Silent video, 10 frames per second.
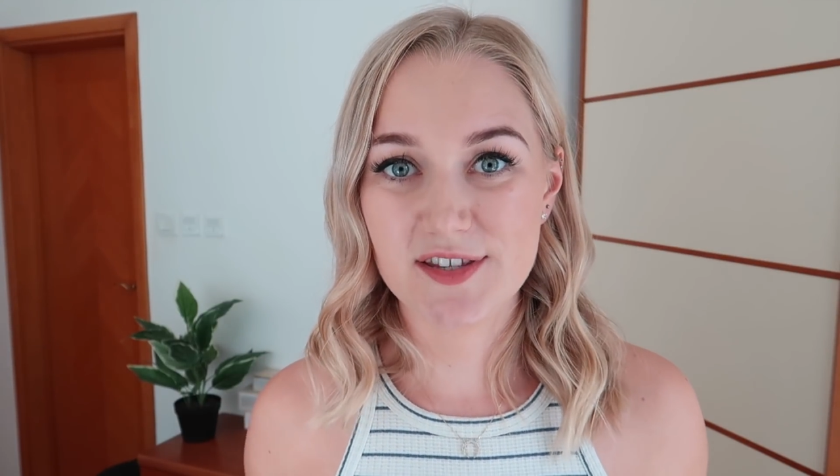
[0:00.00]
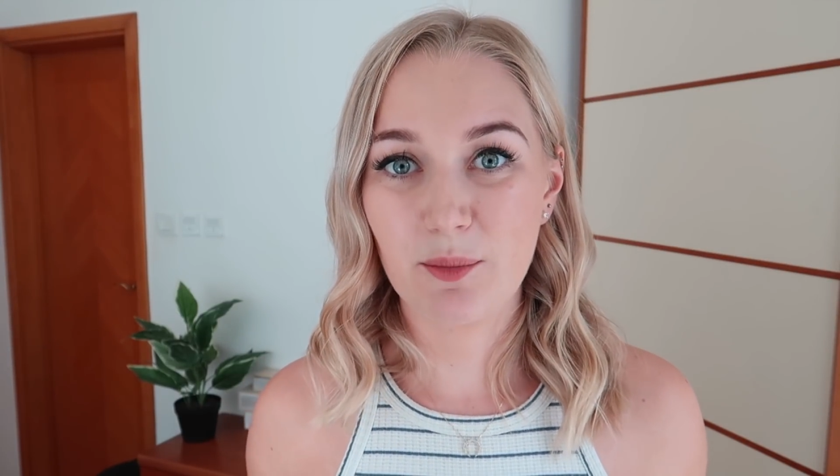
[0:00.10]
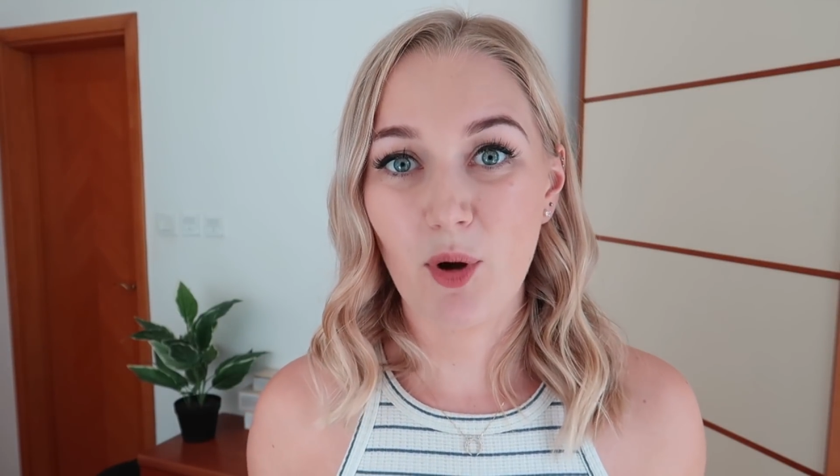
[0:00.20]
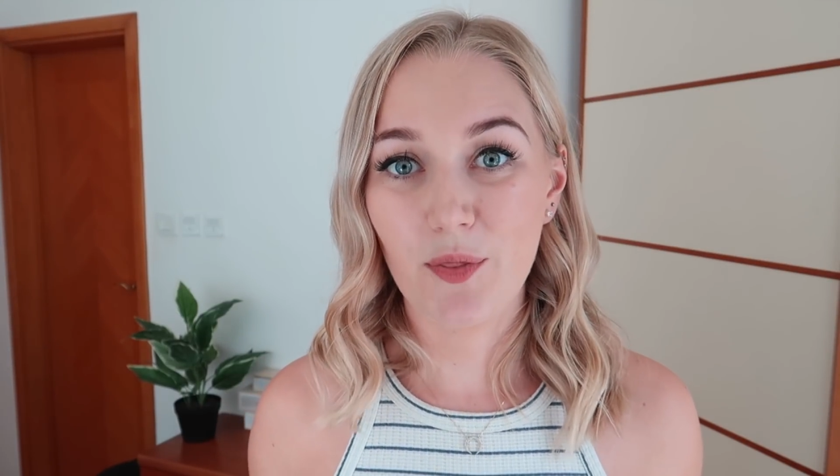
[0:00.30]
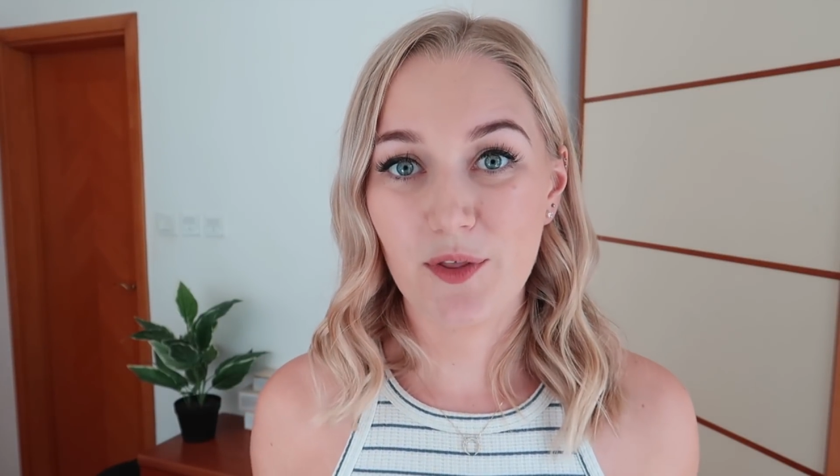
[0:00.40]
that
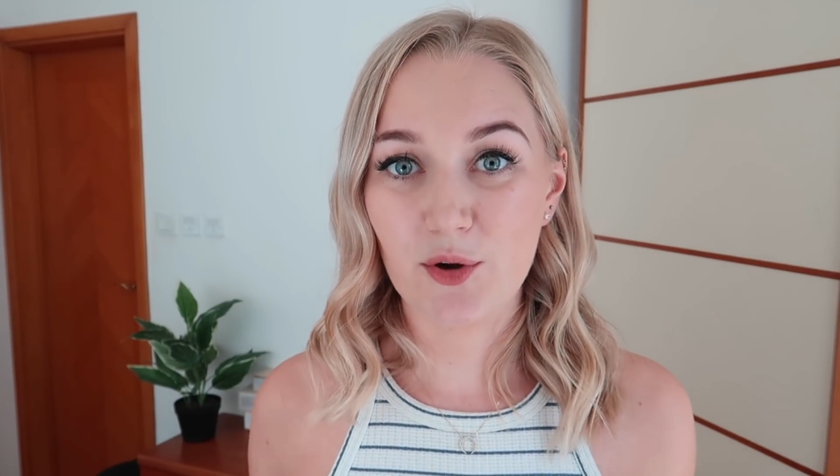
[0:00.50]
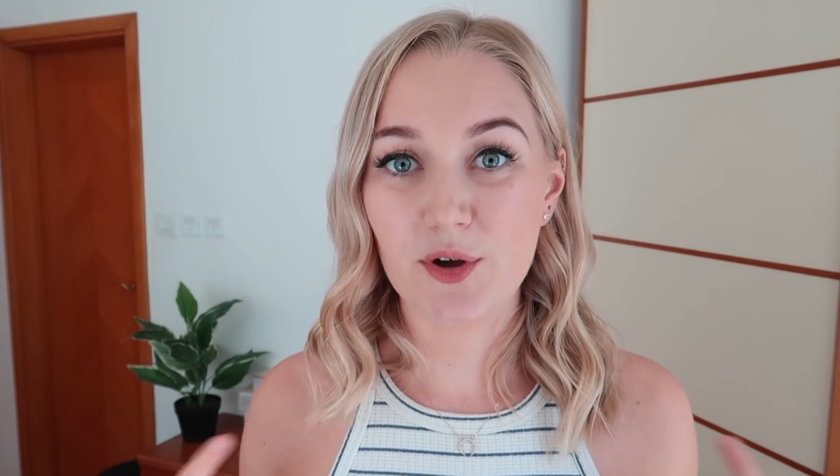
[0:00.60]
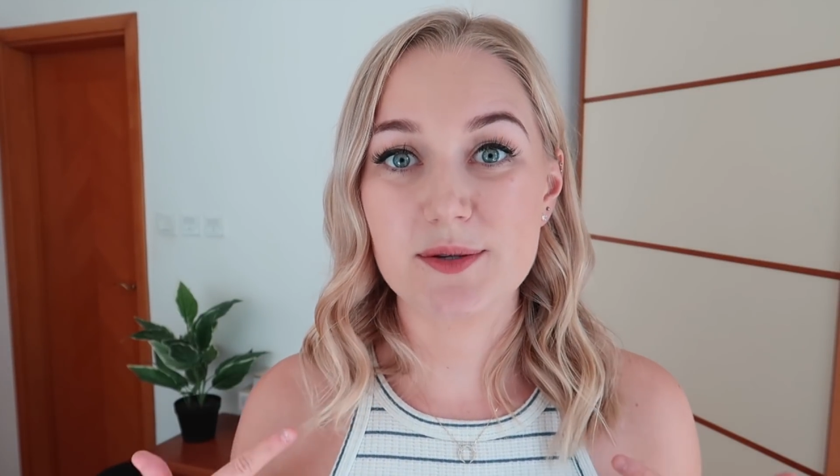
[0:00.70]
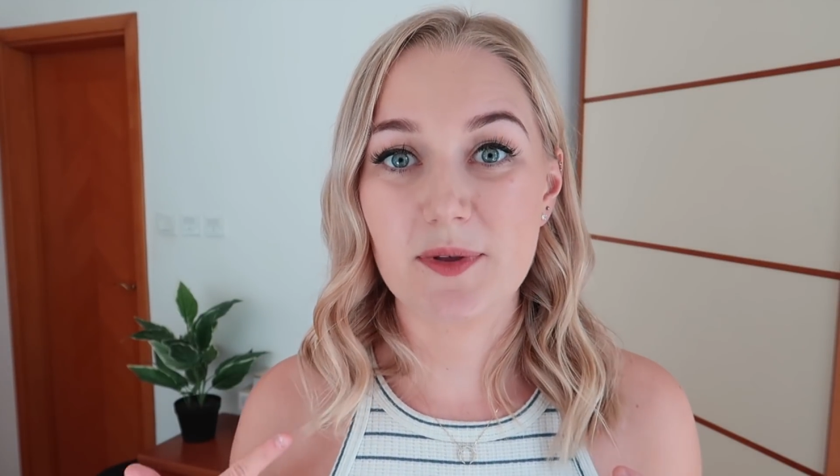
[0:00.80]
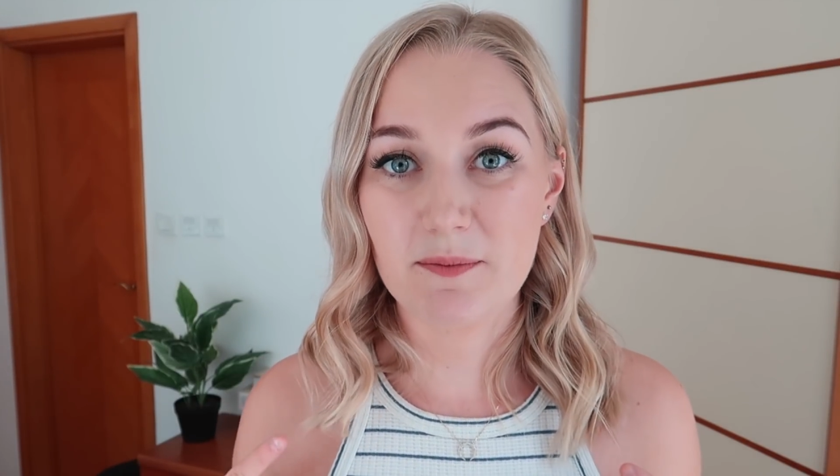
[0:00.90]
were on the
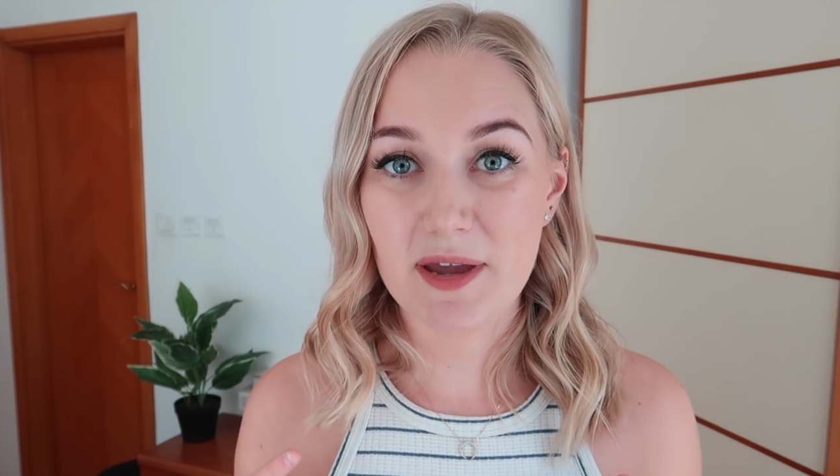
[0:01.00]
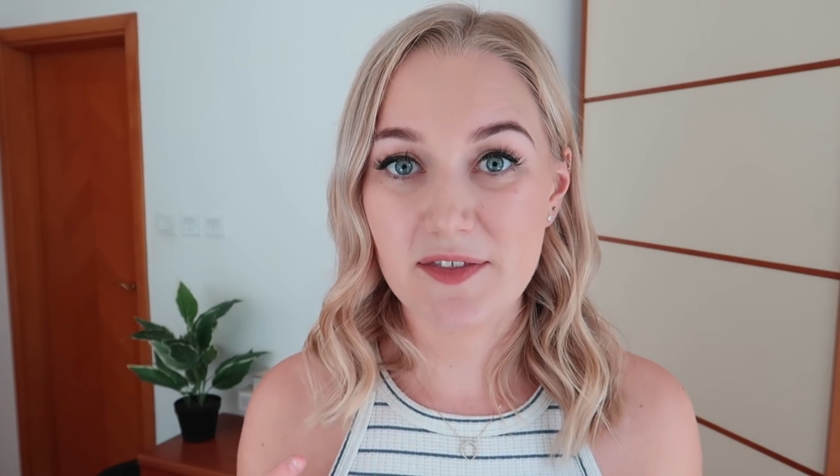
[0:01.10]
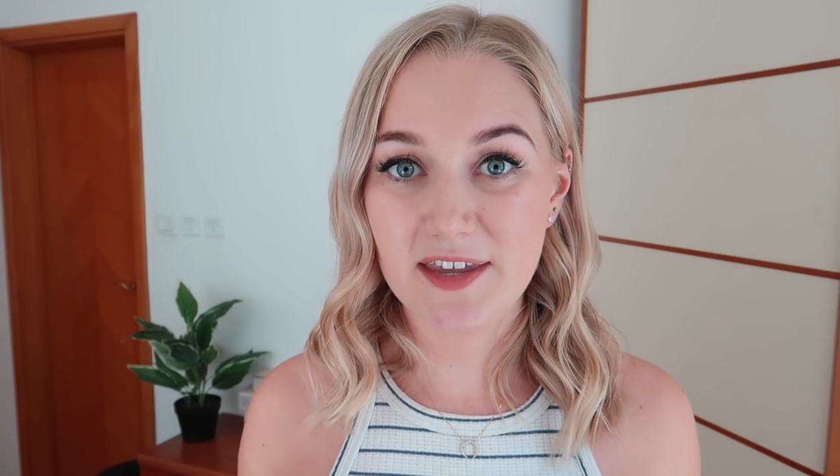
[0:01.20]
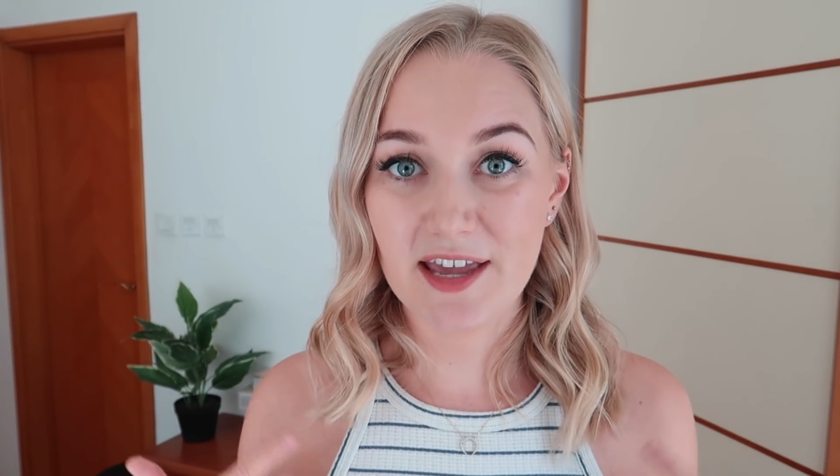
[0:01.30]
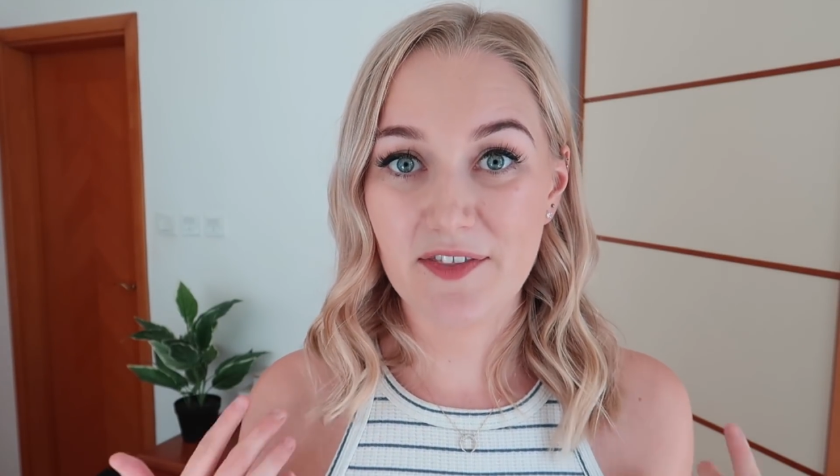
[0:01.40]
course with me
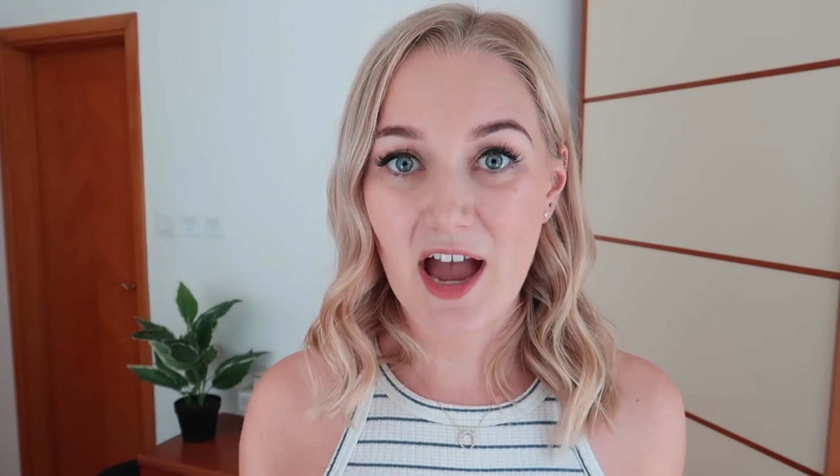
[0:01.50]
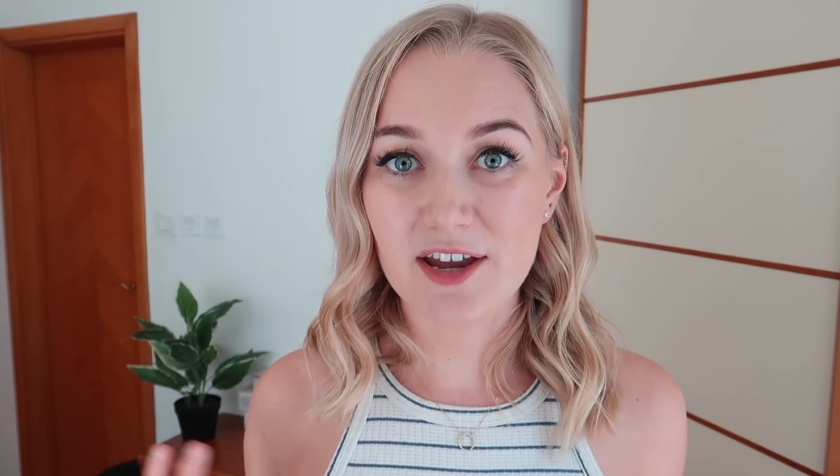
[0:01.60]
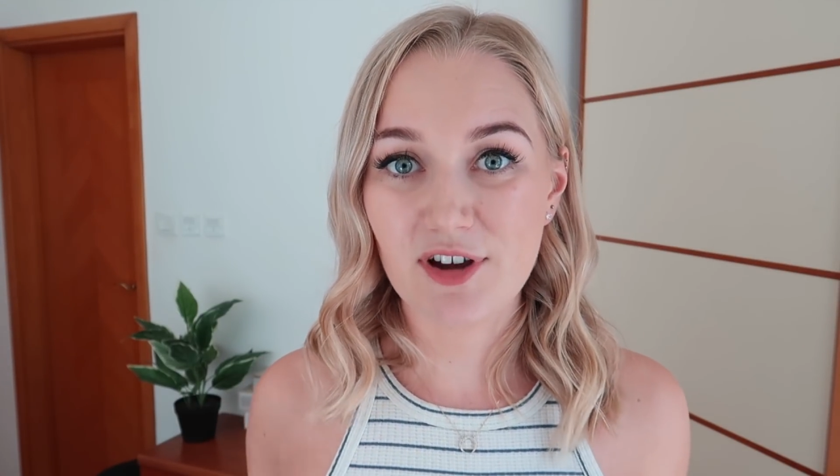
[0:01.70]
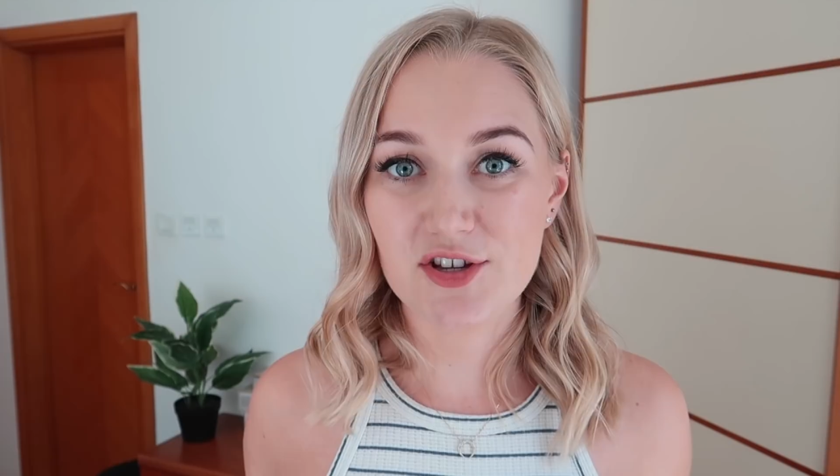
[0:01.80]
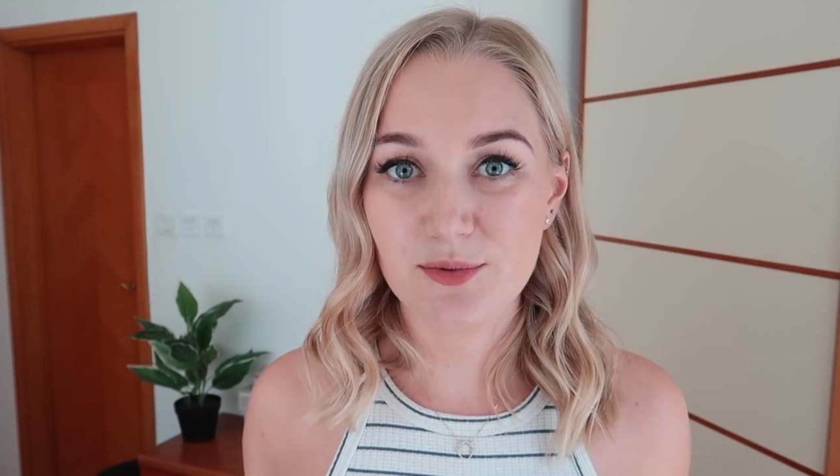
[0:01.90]
the year that I
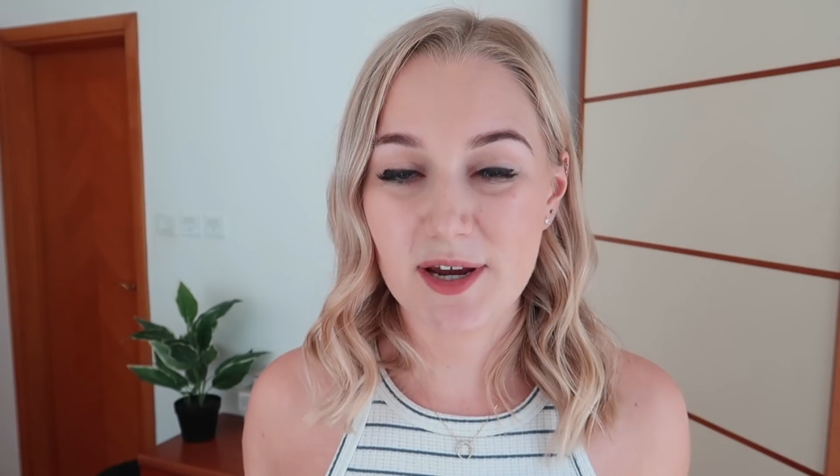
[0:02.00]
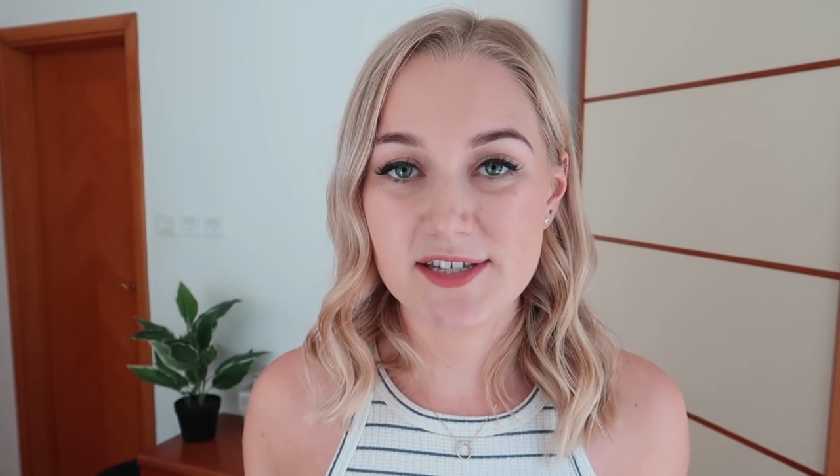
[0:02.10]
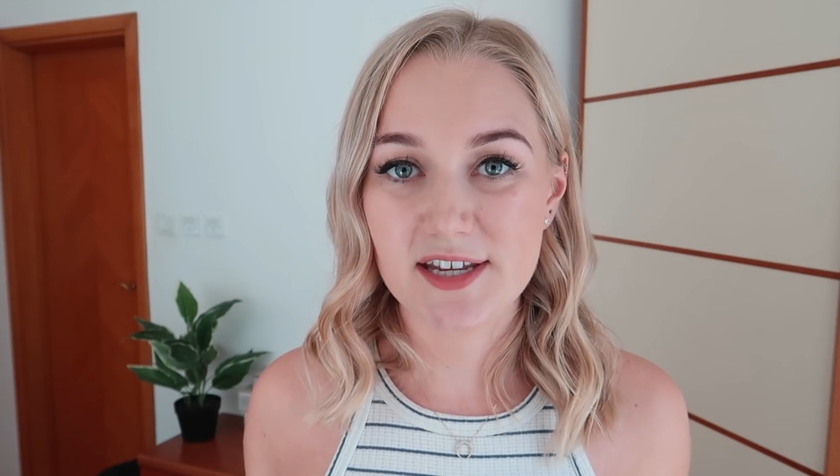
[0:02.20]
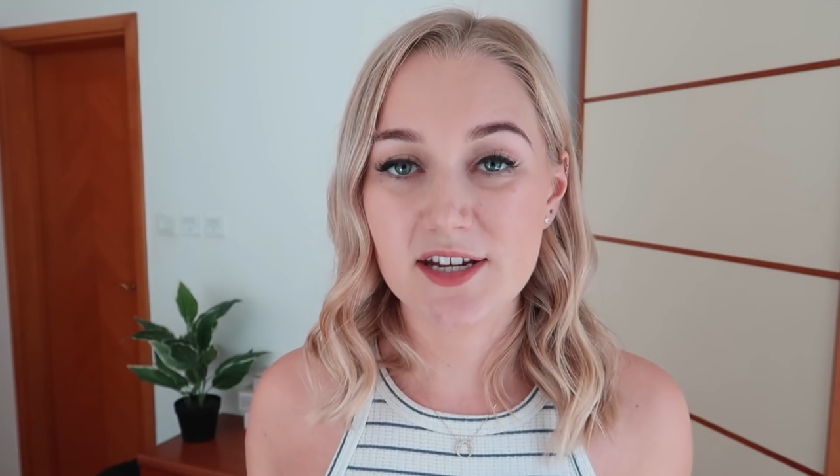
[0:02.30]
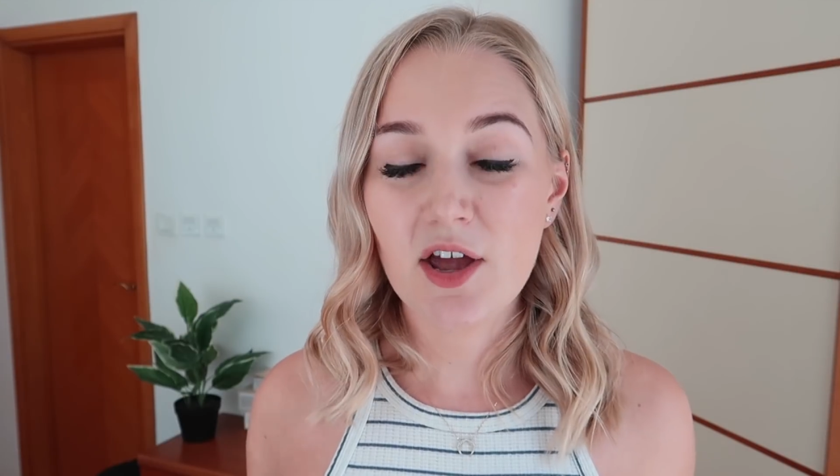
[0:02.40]

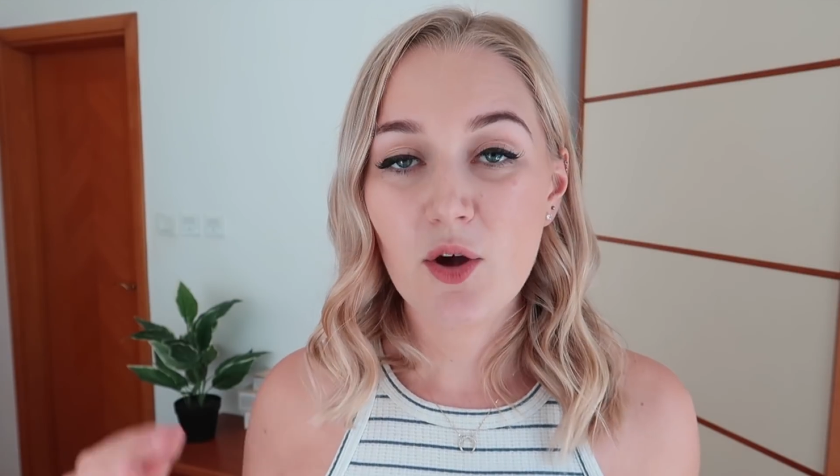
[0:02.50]
graduated